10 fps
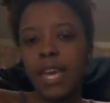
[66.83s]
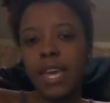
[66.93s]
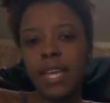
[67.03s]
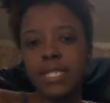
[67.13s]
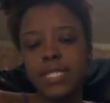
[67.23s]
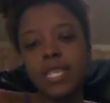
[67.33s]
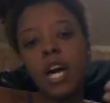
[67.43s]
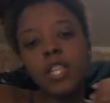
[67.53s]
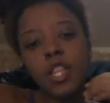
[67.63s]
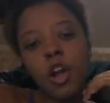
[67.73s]
he's
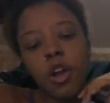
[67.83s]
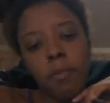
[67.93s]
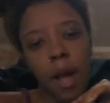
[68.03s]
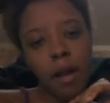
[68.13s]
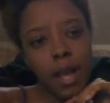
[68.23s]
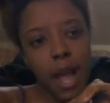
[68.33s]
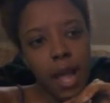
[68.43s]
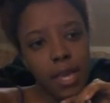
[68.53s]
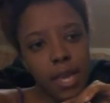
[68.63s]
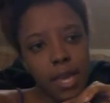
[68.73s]
telling her about
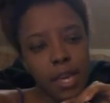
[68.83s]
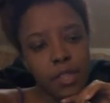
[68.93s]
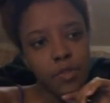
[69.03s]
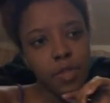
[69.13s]
Cayenne,